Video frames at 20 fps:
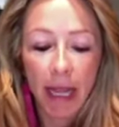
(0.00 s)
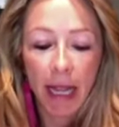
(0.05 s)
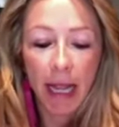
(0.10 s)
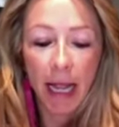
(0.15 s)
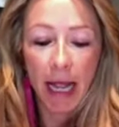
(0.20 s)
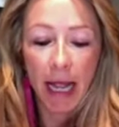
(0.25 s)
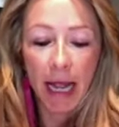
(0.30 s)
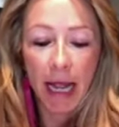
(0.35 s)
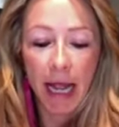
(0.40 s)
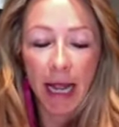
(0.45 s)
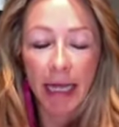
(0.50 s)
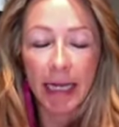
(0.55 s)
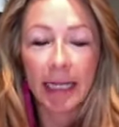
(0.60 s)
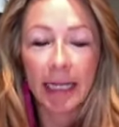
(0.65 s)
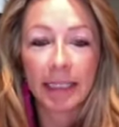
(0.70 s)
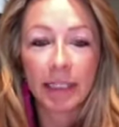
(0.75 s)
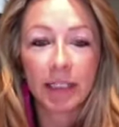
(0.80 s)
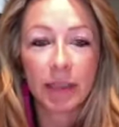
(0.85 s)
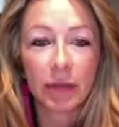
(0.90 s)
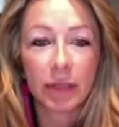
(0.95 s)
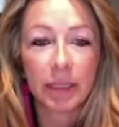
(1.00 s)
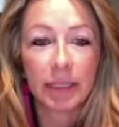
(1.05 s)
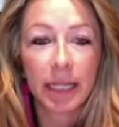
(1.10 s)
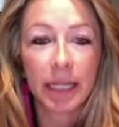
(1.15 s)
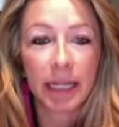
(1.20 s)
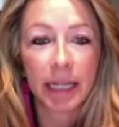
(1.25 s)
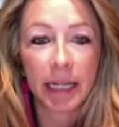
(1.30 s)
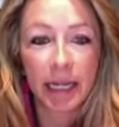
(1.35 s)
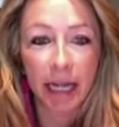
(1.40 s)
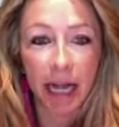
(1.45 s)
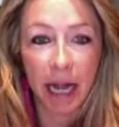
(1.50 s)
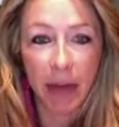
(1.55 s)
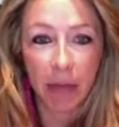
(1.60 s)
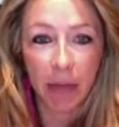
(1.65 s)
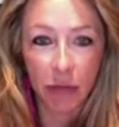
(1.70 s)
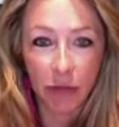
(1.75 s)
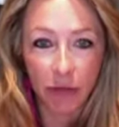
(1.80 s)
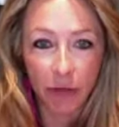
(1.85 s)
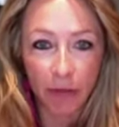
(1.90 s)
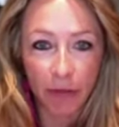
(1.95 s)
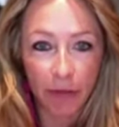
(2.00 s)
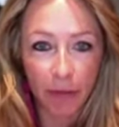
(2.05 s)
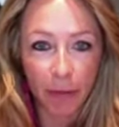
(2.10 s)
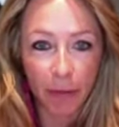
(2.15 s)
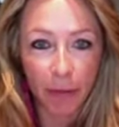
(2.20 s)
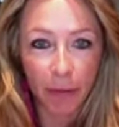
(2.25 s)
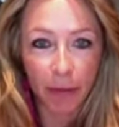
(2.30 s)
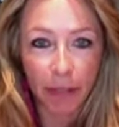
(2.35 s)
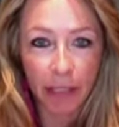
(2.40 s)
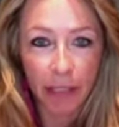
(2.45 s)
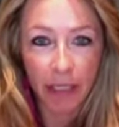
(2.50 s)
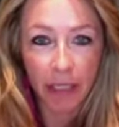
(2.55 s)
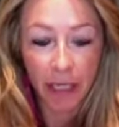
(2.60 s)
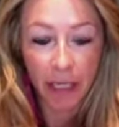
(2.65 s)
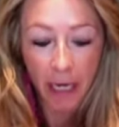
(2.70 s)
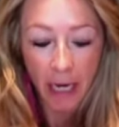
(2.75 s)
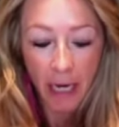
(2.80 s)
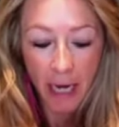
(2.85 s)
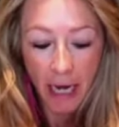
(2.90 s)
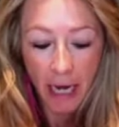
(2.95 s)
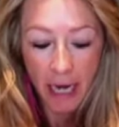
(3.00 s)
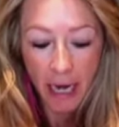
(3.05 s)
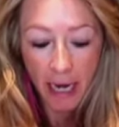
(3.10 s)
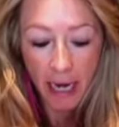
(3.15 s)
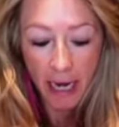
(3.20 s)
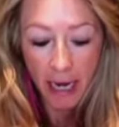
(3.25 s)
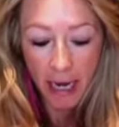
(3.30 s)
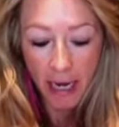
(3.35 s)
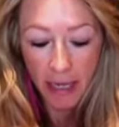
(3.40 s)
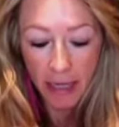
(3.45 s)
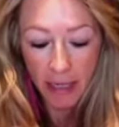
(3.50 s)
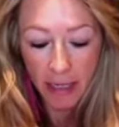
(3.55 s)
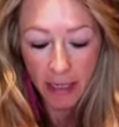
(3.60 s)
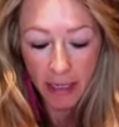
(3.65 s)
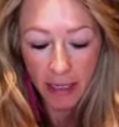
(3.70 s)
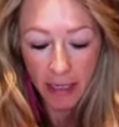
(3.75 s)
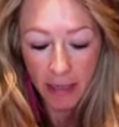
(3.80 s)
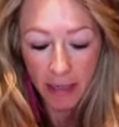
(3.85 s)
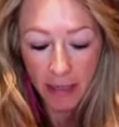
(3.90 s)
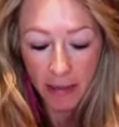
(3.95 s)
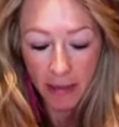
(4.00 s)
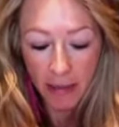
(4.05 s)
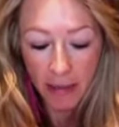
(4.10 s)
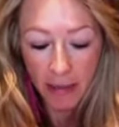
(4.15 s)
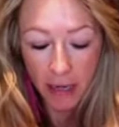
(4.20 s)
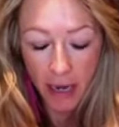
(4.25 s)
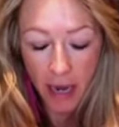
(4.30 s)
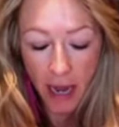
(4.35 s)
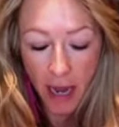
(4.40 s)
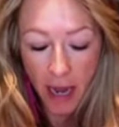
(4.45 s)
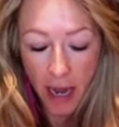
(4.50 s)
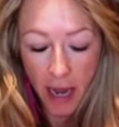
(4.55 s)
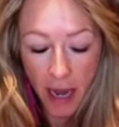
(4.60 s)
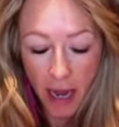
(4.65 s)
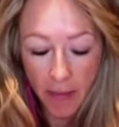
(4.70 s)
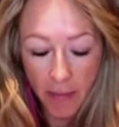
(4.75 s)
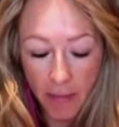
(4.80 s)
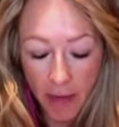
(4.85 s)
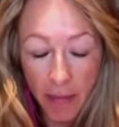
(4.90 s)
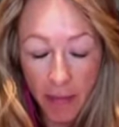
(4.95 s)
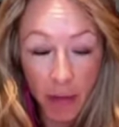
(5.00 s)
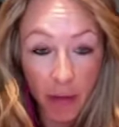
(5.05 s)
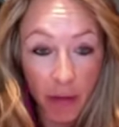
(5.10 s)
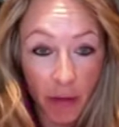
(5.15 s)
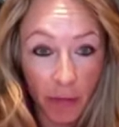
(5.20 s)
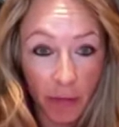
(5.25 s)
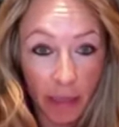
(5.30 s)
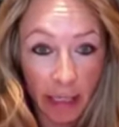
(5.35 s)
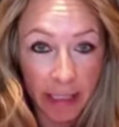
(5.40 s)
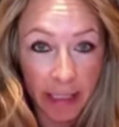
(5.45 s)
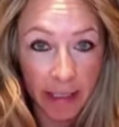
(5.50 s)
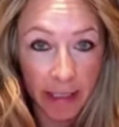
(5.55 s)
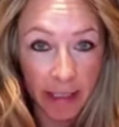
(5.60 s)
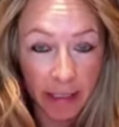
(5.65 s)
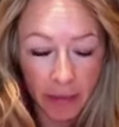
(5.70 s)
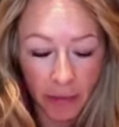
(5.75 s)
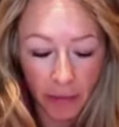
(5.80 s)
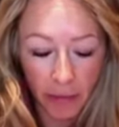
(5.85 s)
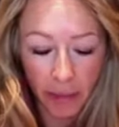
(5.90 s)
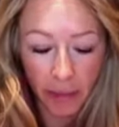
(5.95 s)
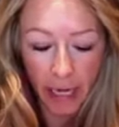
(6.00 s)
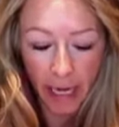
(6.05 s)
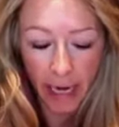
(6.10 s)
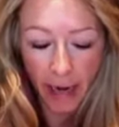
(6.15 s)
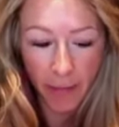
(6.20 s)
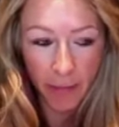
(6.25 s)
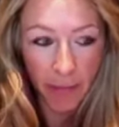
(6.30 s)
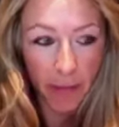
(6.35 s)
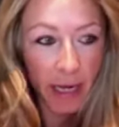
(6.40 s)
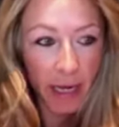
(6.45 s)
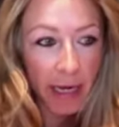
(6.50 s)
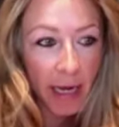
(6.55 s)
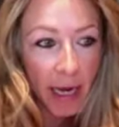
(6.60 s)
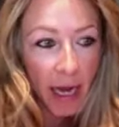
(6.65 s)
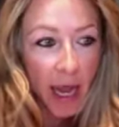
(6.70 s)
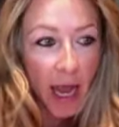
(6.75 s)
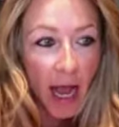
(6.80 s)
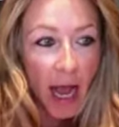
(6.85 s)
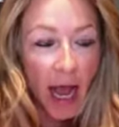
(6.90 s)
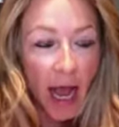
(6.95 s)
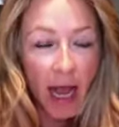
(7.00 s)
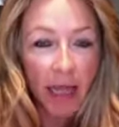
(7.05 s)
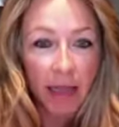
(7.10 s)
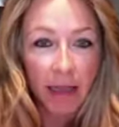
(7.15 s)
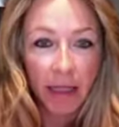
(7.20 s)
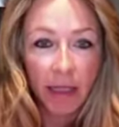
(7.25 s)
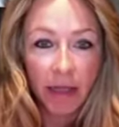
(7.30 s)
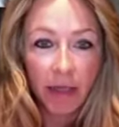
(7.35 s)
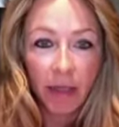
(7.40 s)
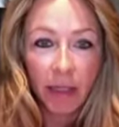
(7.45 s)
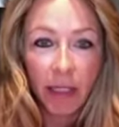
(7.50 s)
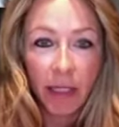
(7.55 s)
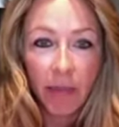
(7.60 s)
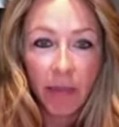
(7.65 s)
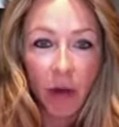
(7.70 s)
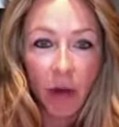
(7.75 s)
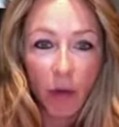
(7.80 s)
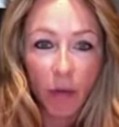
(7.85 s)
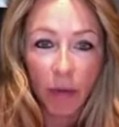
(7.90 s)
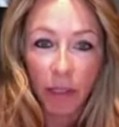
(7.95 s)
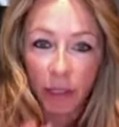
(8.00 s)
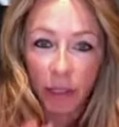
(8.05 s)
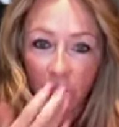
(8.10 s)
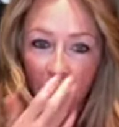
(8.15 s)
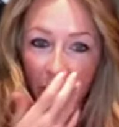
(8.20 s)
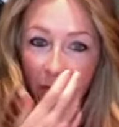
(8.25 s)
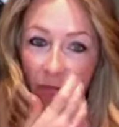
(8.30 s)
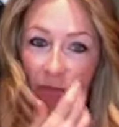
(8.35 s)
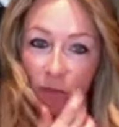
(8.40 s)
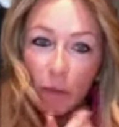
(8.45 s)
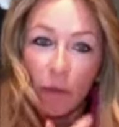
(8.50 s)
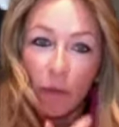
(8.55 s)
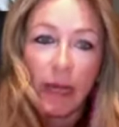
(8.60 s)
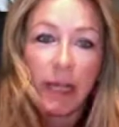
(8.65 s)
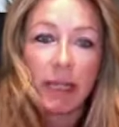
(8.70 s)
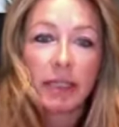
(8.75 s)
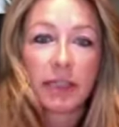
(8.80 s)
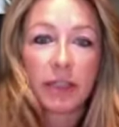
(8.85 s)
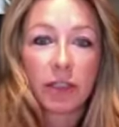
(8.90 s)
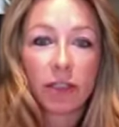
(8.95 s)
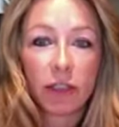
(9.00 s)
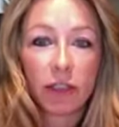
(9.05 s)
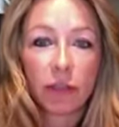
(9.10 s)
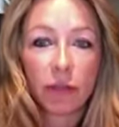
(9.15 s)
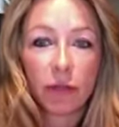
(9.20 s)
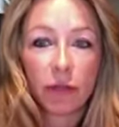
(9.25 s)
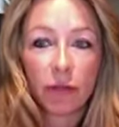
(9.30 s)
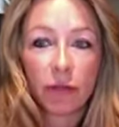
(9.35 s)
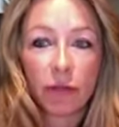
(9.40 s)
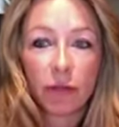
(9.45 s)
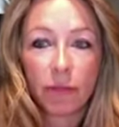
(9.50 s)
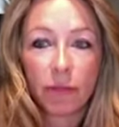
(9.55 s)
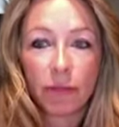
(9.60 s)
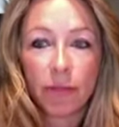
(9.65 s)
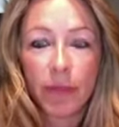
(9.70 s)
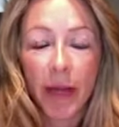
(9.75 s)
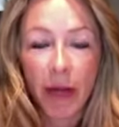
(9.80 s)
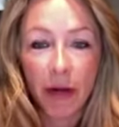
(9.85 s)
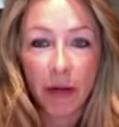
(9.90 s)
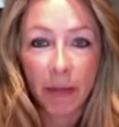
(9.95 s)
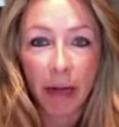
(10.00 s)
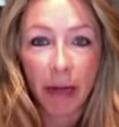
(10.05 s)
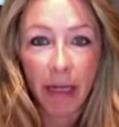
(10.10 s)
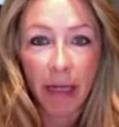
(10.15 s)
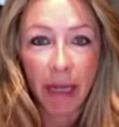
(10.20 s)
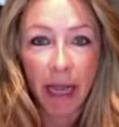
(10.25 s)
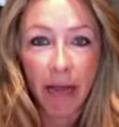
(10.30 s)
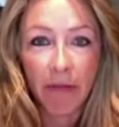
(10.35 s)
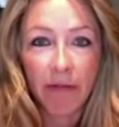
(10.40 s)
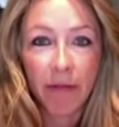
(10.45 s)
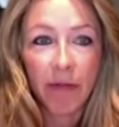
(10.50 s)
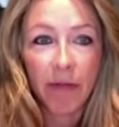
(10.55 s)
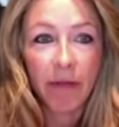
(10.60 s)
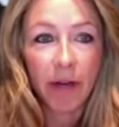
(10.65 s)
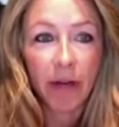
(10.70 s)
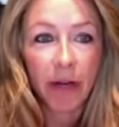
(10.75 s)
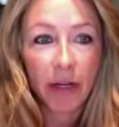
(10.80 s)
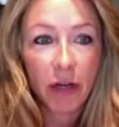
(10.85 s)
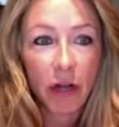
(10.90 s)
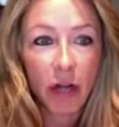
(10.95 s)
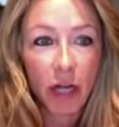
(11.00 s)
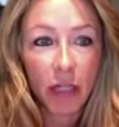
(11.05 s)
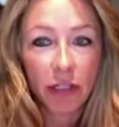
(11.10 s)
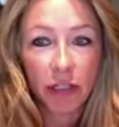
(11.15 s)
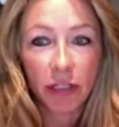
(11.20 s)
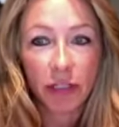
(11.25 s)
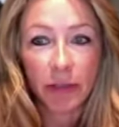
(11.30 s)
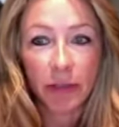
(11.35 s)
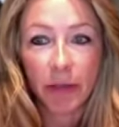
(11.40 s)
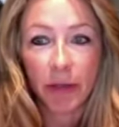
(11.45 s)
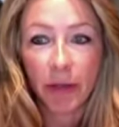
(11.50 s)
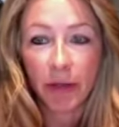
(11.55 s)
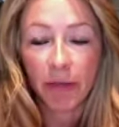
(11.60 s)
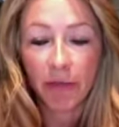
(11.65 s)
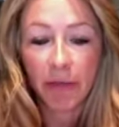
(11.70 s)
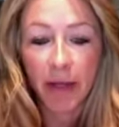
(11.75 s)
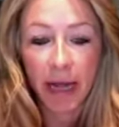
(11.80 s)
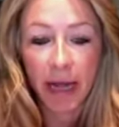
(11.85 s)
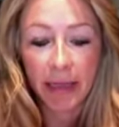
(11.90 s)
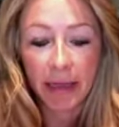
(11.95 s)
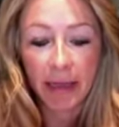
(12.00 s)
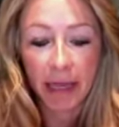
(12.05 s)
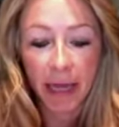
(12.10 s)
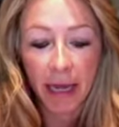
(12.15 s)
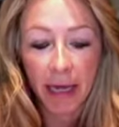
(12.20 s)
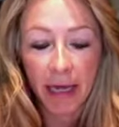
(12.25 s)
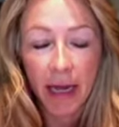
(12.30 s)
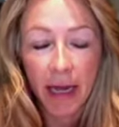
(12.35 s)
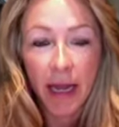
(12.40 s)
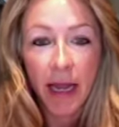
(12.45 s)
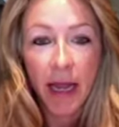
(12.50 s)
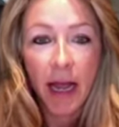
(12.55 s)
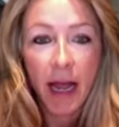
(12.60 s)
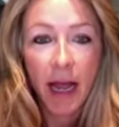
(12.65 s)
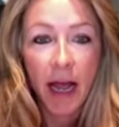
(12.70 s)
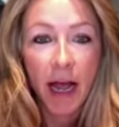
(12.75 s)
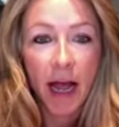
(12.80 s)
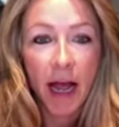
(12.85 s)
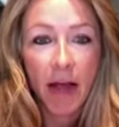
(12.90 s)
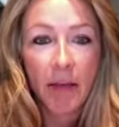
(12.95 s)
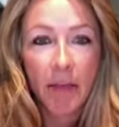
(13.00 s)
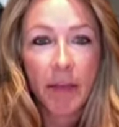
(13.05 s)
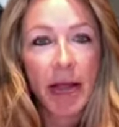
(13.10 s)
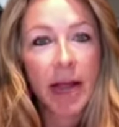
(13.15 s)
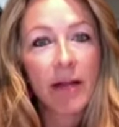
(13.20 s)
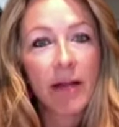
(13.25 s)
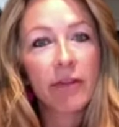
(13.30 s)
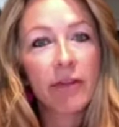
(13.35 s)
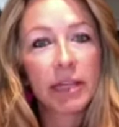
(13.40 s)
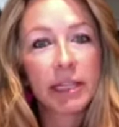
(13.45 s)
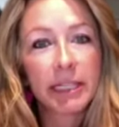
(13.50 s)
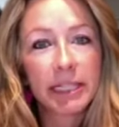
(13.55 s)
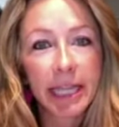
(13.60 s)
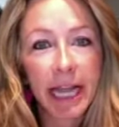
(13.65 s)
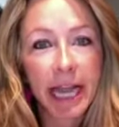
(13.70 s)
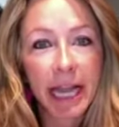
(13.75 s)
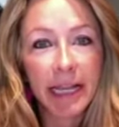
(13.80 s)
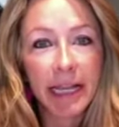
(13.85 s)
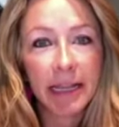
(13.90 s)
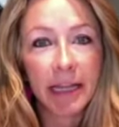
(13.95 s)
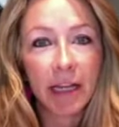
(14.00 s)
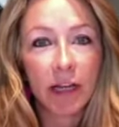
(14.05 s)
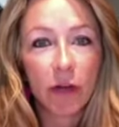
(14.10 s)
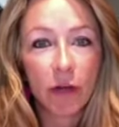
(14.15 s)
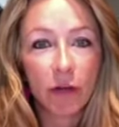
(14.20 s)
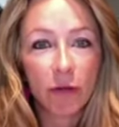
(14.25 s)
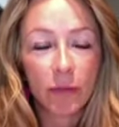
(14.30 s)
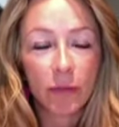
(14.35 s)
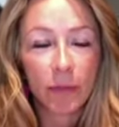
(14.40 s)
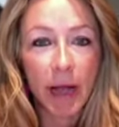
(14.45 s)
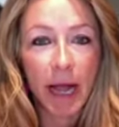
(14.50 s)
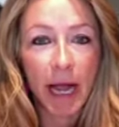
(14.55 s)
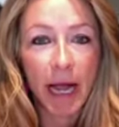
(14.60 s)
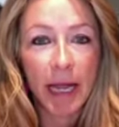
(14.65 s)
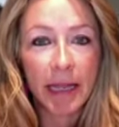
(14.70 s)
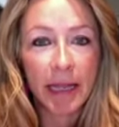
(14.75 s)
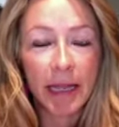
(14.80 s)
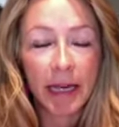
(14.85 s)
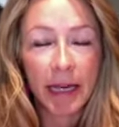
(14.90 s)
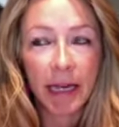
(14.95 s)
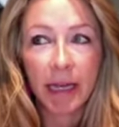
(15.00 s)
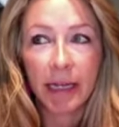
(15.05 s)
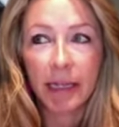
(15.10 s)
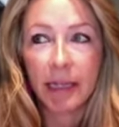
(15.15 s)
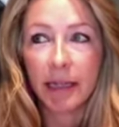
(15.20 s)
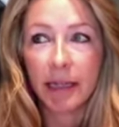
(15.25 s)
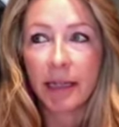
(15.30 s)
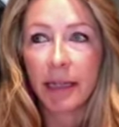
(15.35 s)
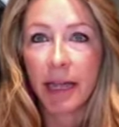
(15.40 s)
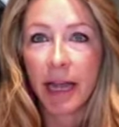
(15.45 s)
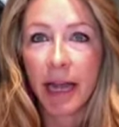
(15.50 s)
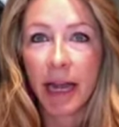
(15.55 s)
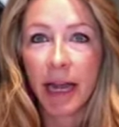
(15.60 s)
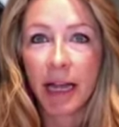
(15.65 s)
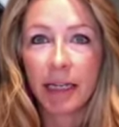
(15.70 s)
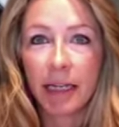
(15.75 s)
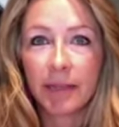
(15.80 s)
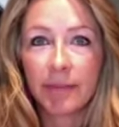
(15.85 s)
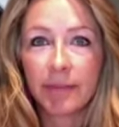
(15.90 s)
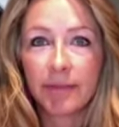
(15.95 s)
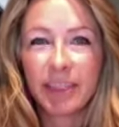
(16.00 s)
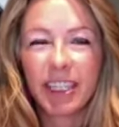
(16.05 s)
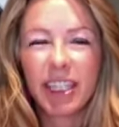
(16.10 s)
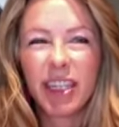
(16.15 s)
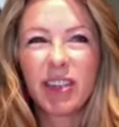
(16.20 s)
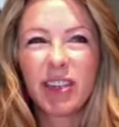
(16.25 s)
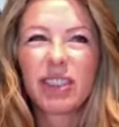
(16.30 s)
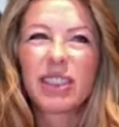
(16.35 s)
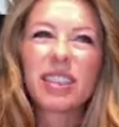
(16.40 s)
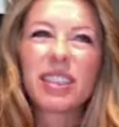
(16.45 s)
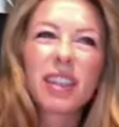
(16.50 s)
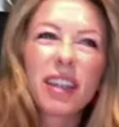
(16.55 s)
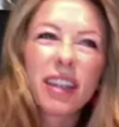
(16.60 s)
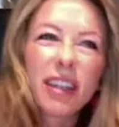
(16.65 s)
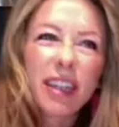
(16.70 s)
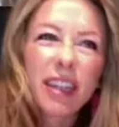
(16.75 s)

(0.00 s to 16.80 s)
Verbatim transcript: I, I guess you would say that I'm a driven person. And maybe you can relate to this or you can't, but I literally am always looking for ways to better my life. I'm very conscious about the fact that um, every day that goes by that I that I you know sit on the